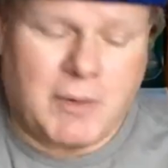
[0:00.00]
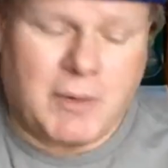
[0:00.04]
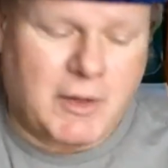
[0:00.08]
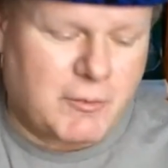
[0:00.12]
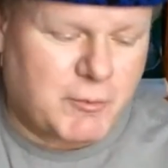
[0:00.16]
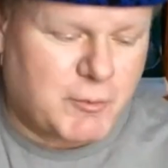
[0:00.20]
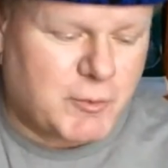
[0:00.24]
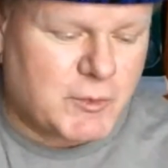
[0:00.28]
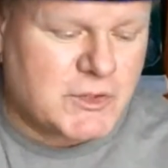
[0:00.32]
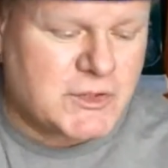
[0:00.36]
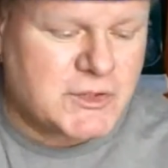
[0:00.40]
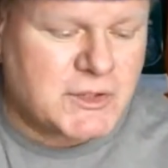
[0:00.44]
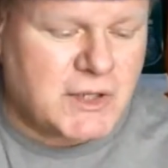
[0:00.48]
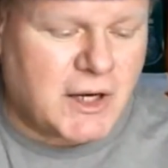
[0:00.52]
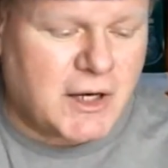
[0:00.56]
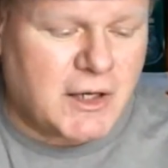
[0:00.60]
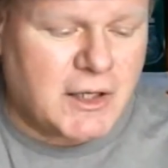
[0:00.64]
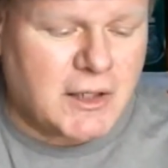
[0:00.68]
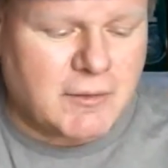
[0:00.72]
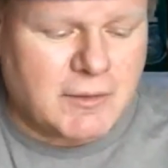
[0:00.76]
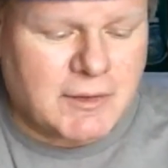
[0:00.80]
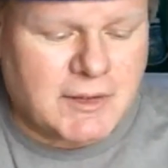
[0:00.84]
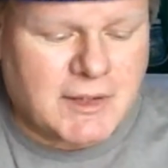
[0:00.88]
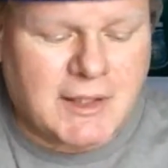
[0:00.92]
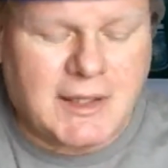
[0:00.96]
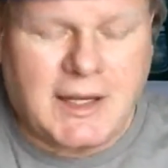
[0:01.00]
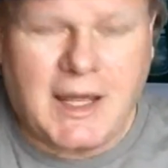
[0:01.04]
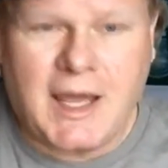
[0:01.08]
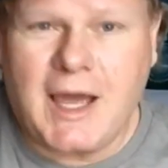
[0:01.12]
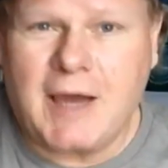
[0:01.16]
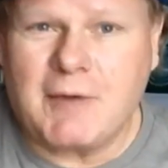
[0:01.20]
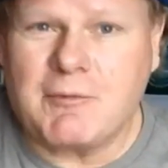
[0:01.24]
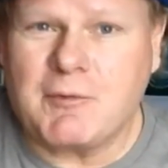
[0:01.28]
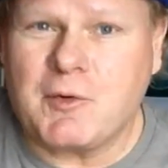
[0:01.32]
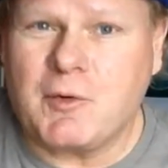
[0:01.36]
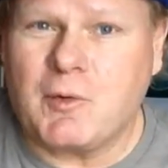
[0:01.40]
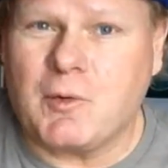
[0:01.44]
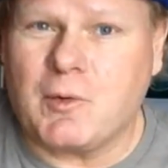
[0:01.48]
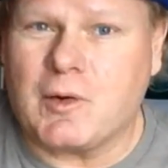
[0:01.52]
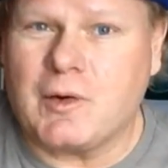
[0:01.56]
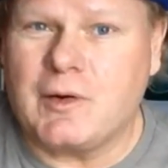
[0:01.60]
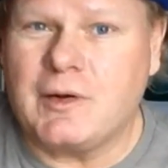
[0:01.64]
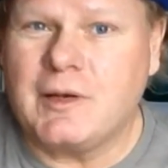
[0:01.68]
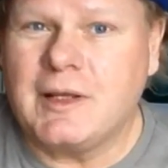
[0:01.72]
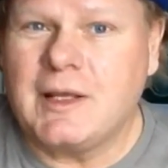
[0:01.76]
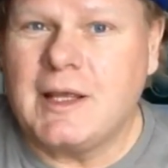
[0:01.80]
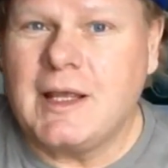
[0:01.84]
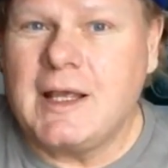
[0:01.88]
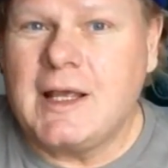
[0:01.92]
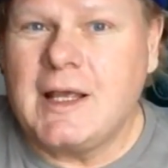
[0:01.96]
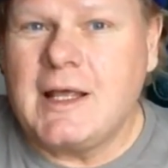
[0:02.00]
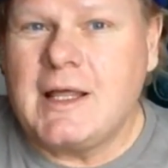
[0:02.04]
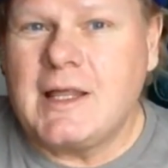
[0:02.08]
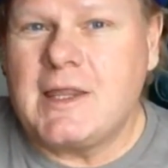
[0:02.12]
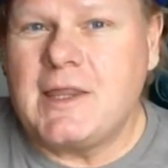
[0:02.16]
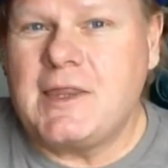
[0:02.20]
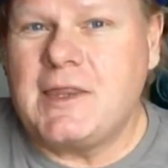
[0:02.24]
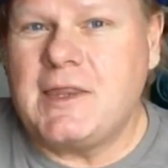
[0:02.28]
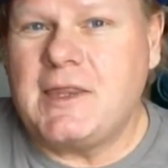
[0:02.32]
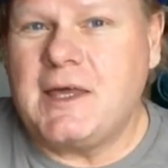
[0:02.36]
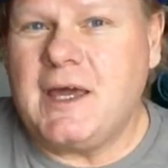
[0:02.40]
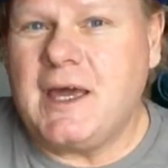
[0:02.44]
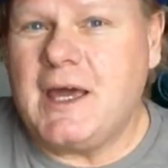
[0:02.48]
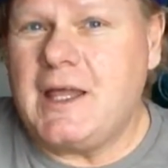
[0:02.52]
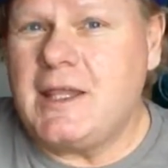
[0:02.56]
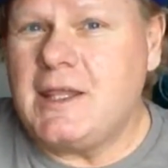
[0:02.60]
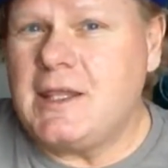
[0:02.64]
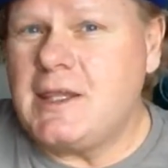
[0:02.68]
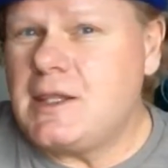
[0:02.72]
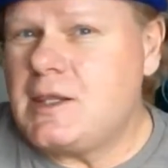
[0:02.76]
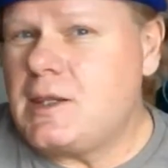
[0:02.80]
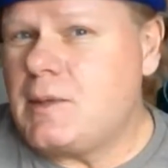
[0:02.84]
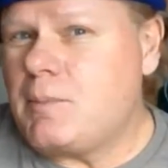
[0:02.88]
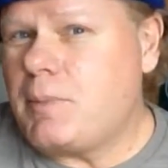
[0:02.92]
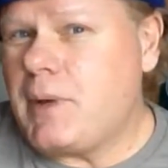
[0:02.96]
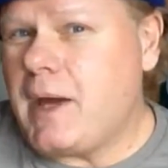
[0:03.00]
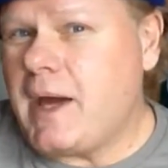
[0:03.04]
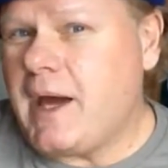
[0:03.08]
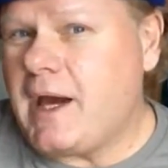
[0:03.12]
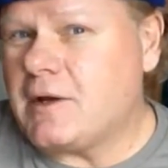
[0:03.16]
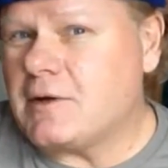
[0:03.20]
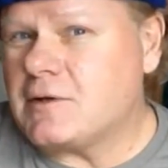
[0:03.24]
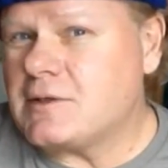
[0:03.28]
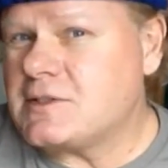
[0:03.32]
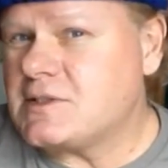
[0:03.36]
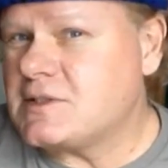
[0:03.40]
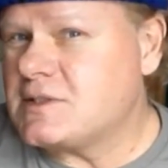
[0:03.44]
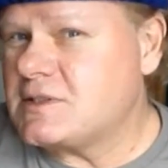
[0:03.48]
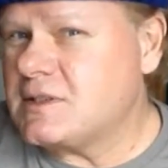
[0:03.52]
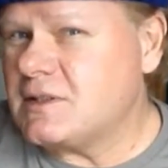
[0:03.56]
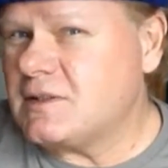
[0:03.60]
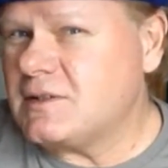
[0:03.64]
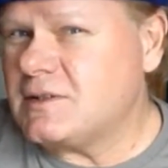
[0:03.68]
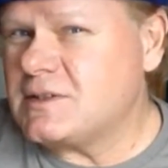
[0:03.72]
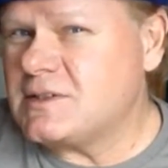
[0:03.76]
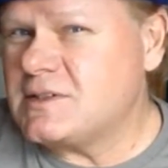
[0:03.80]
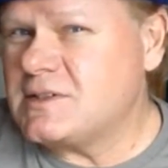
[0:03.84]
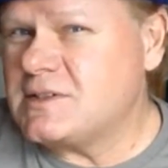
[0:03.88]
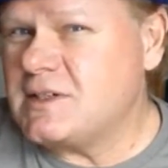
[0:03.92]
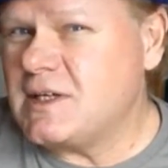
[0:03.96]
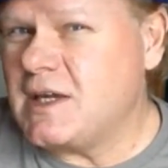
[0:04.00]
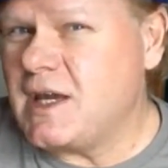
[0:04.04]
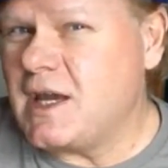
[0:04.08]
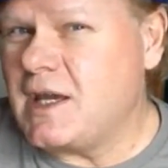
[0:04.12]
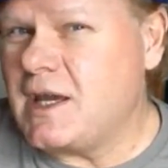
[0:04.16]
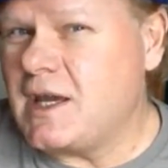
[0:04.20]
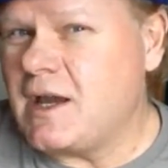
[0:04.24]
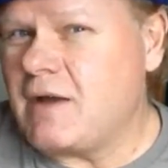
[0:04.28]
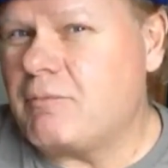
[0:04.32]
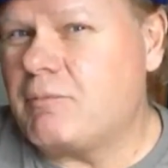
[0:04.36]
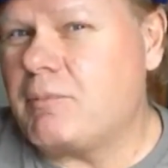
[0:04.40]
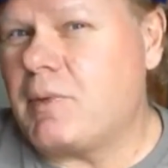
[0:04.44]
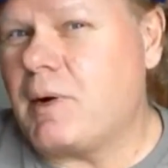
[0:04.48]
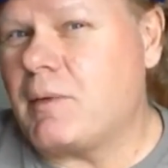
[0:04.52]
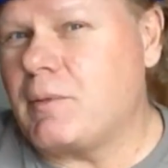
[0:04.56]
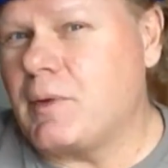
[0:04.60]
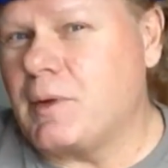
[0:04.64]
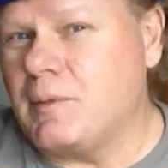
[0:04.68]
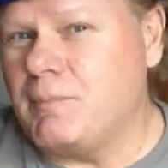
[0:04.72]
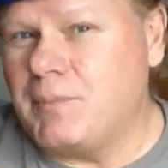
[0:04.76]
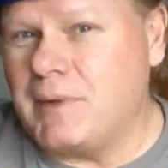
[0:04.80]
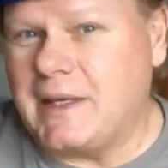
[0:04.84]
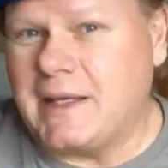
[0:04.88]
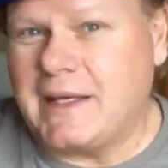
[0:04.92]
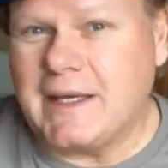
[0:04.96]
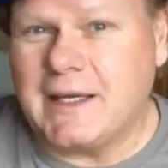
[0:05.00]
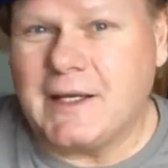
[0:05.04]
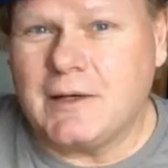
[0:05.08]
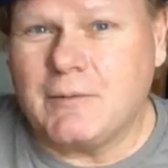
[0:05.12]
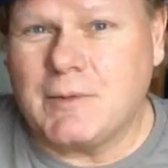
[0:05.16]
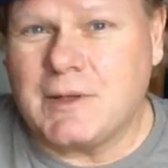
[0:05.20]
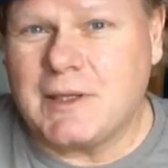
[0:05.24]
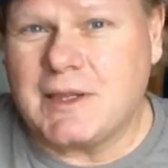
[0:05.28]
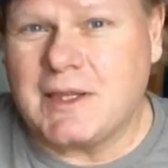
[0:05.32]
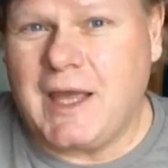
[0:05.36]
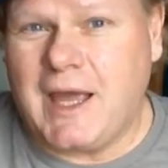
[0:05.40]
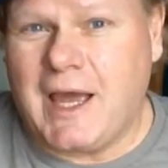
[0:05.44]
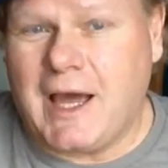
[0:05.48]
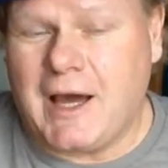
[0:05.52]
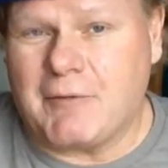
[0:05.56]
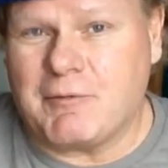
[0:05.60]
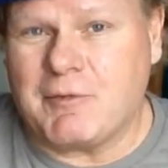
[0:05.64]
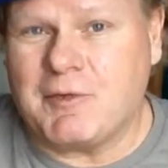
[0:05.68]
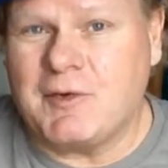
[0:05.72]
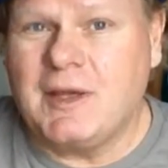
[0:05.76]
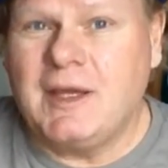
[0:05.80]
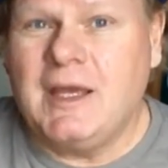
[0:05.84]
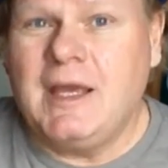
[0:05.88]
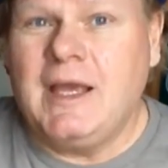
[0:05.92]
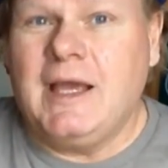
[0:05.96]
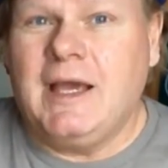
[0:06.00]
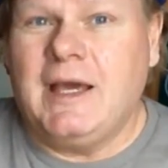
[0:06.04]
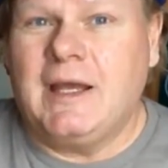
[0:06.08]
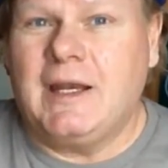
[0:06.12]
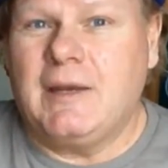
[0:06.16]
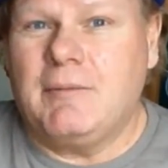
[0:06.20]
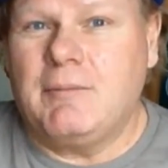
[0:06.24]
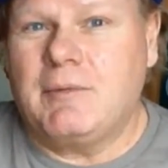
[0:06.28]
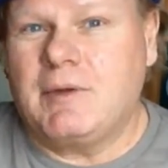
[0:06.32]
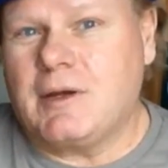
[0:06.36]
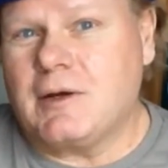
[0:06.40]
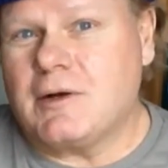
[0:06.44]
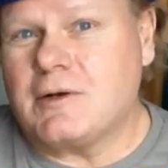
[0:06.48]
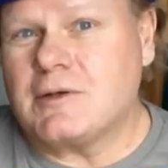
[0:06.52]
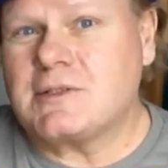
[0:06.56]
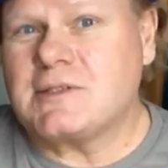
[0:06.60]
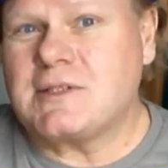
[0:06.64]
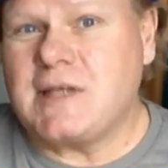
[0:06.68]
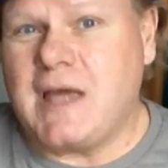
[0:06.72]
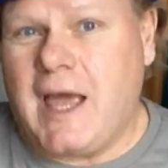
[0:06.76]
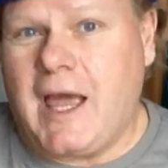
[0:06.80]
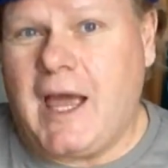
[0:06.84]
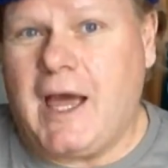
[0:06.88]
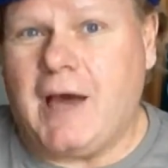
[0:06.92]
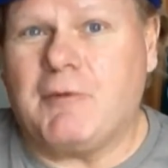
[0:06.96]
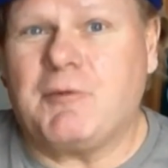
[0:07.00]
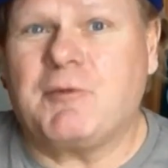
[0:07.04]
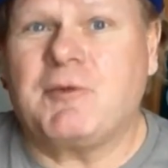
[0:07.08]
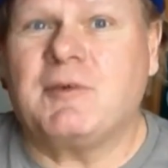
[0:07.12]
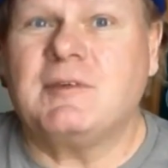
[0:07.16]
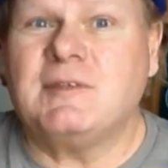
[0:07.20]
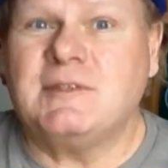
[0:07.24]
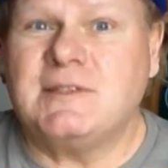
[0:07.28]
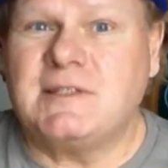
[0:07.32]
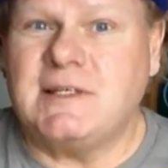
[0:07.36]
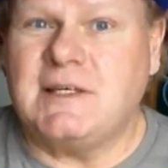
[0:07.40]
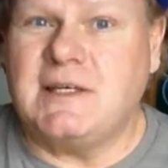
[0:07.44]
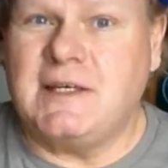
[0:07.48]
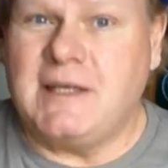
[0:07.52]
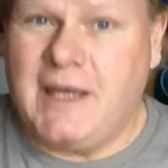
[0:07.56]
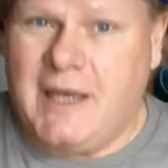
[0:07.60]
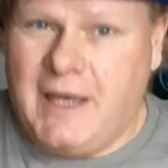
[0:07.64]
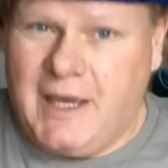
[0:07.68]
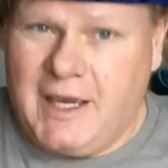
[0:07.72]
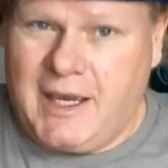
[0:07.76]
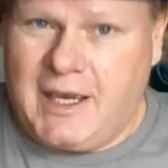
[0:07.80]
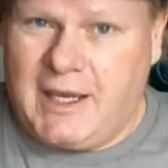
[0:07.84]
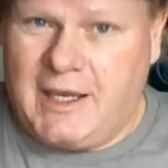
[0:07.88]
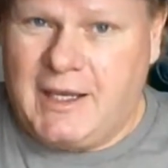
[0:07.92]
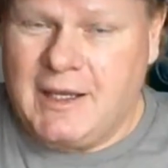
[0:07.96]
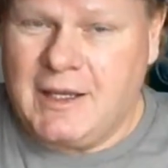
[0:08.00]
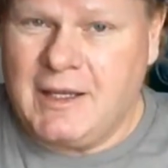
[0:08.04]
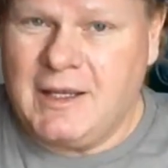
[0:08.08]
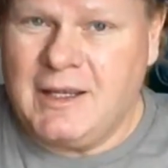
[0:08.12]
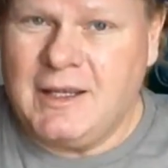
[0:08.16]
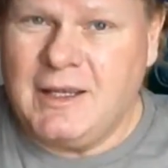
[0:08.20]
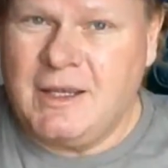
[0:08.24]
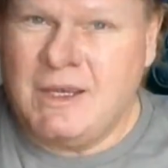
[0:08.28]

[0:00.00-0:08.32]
But if we're starting with an F chord, then the pattern still is D-A-F, but we begin with F, and it goes to F-D-A.